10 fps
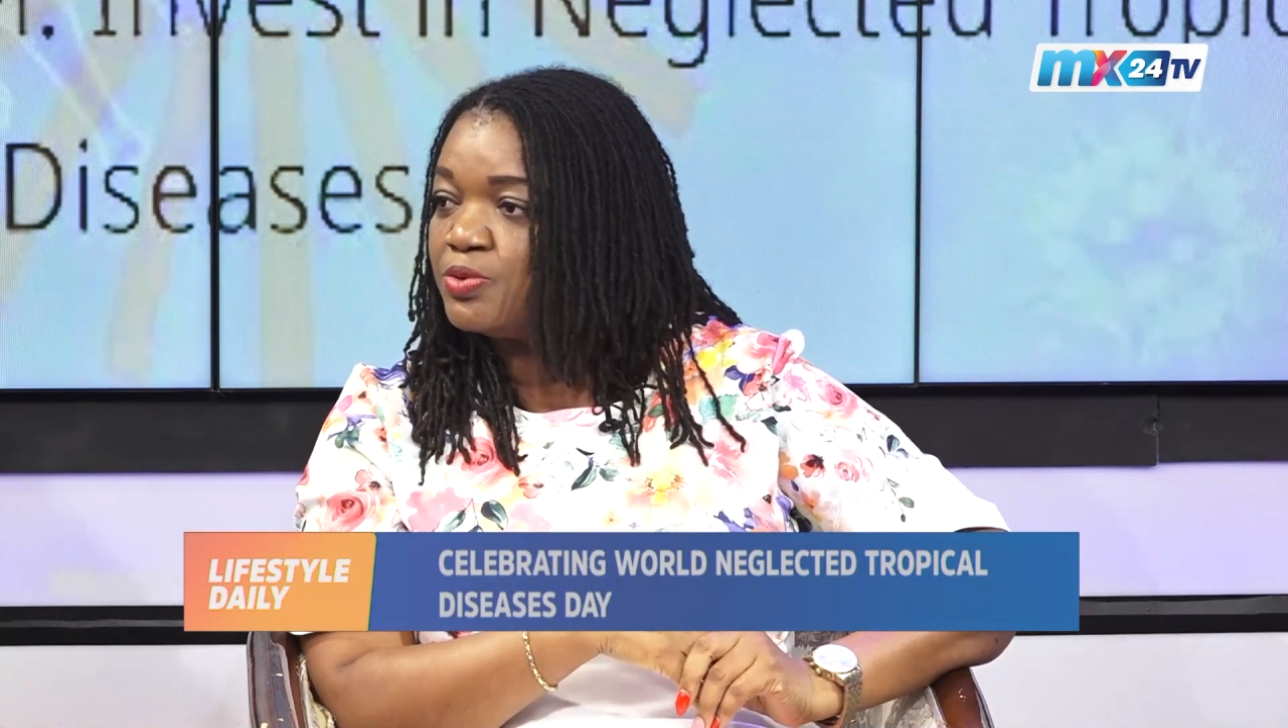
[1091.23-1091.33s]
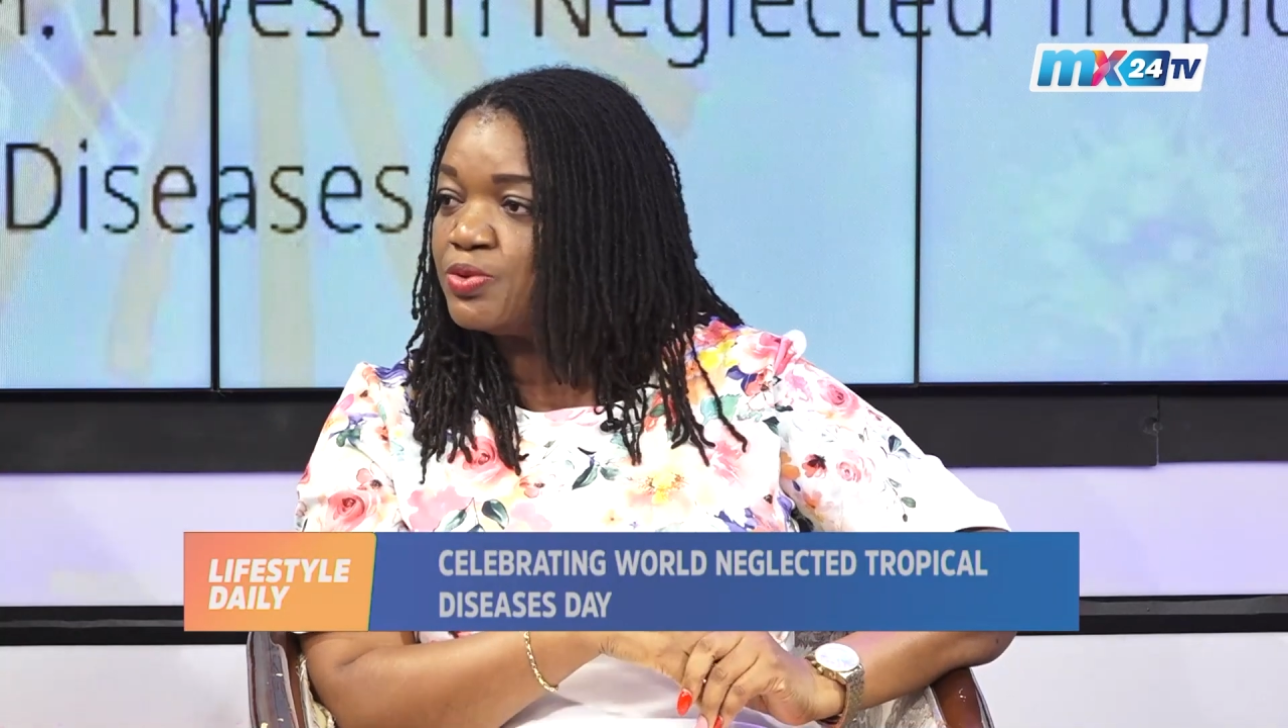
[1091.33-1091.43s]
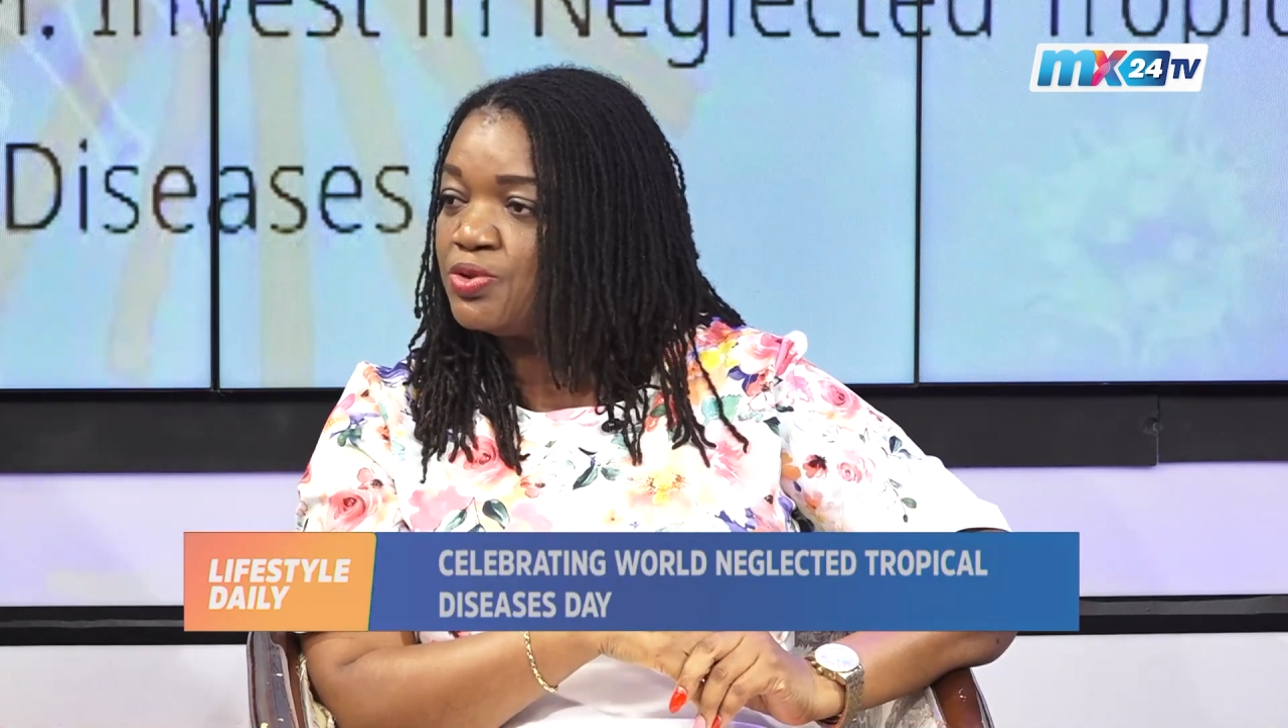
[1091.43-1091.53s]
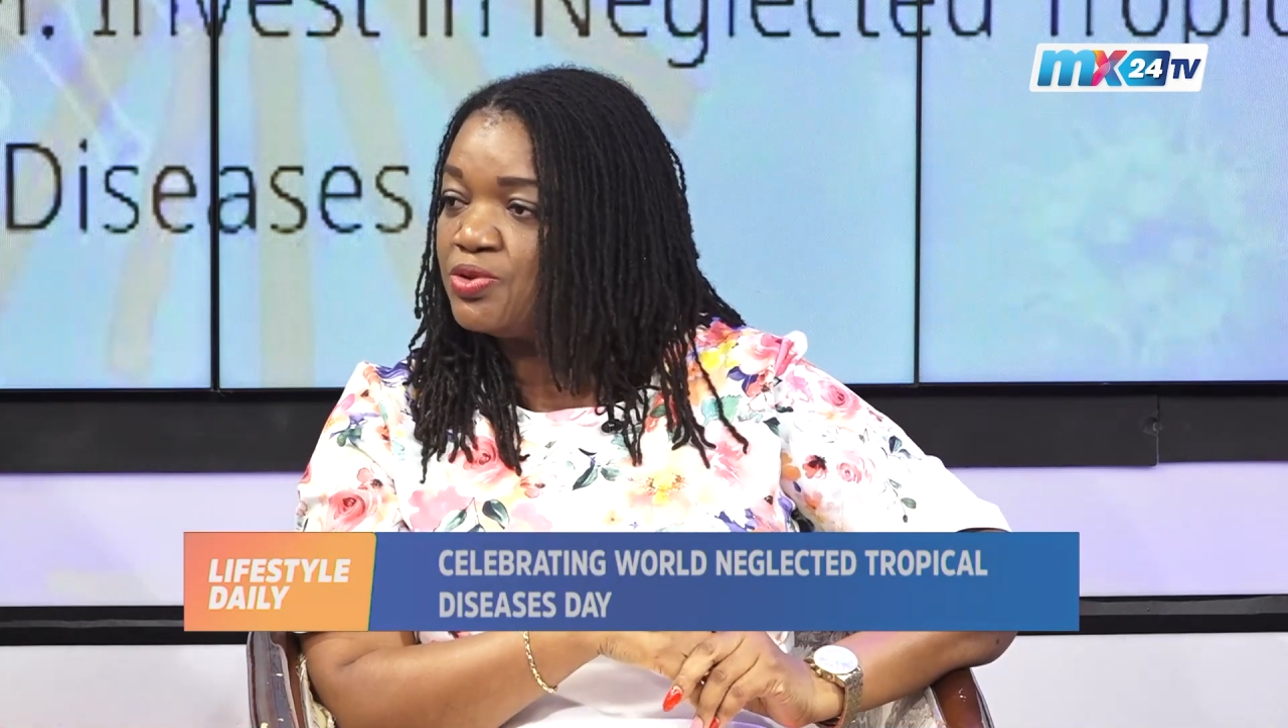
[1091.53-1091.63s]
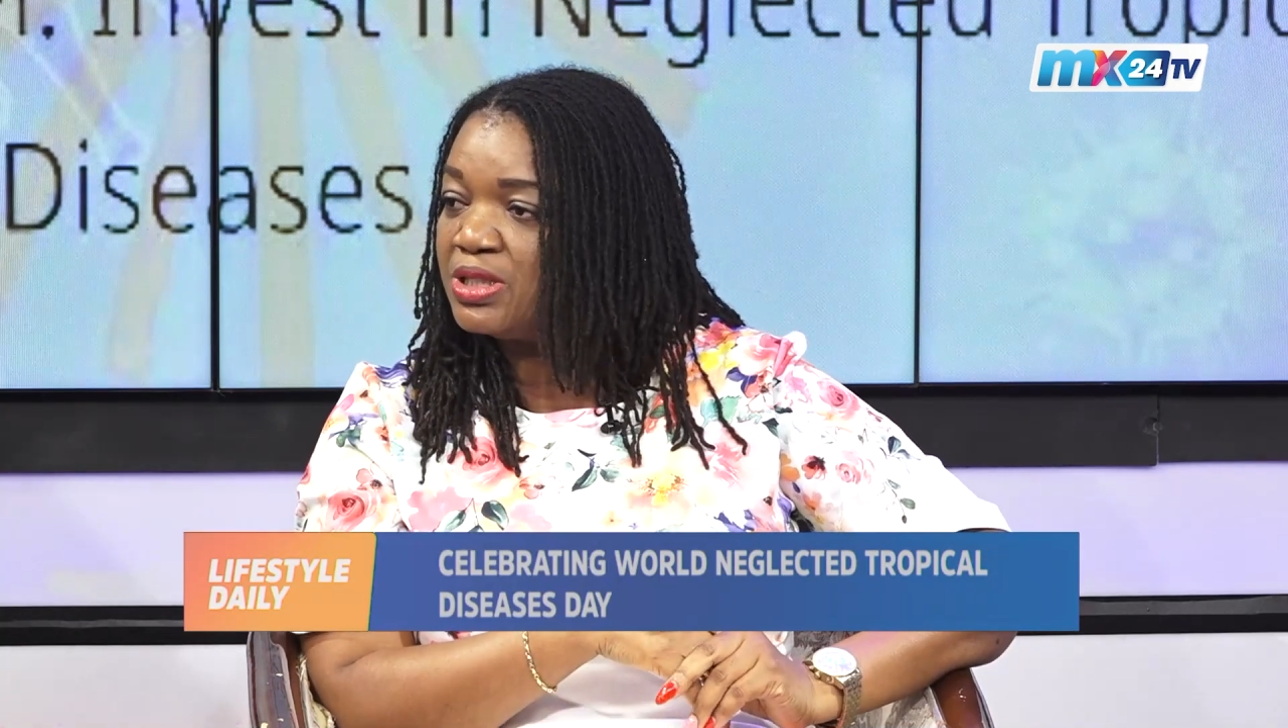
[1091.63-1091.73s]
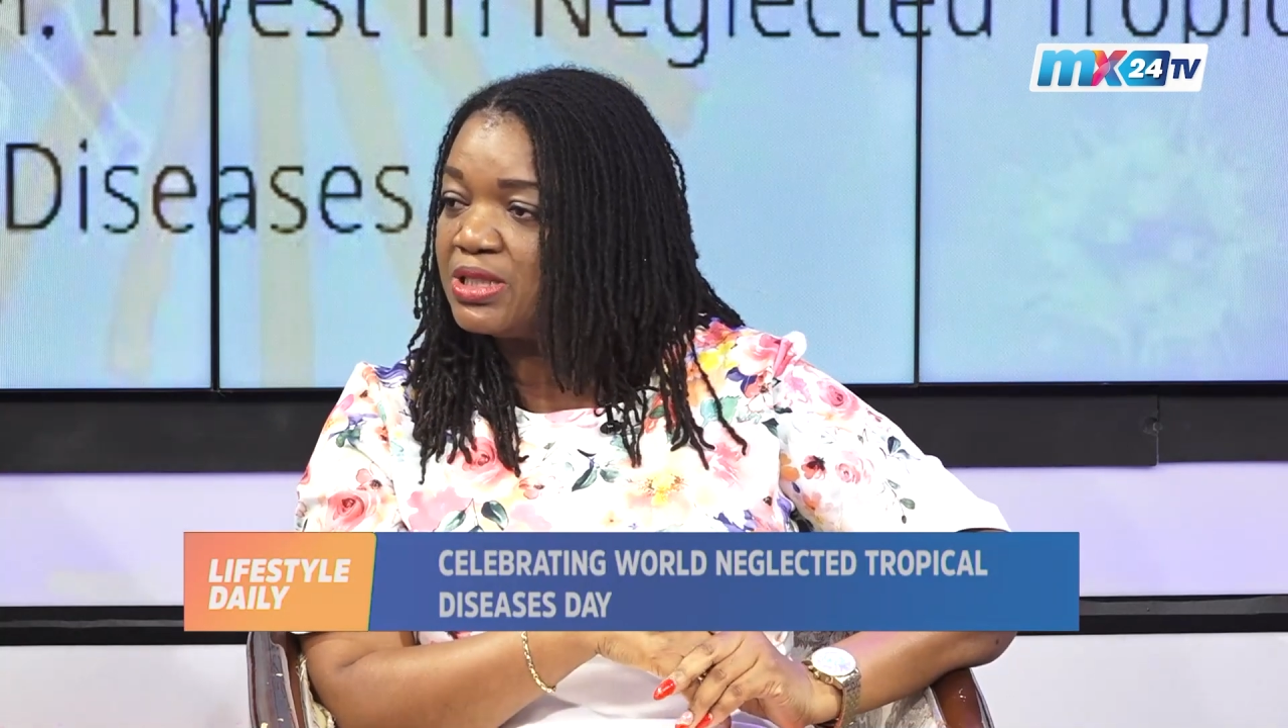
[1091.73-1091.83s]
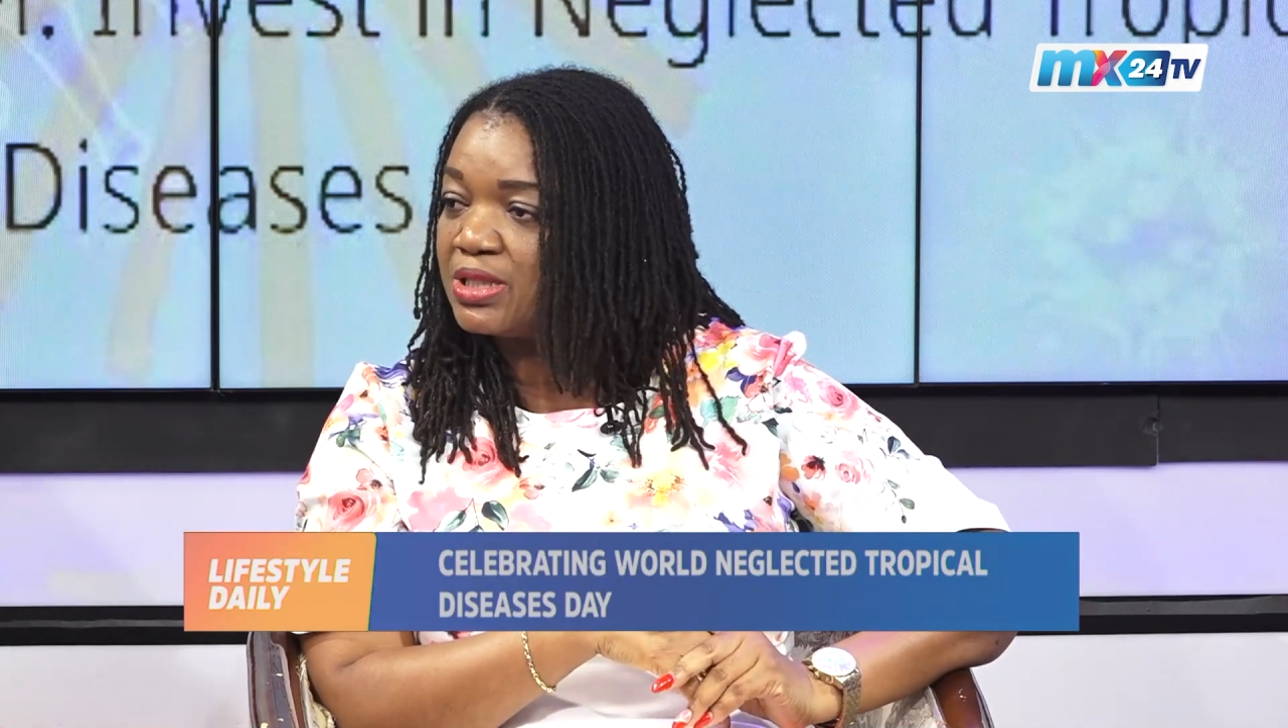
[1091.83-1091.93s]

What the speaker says: to treat it.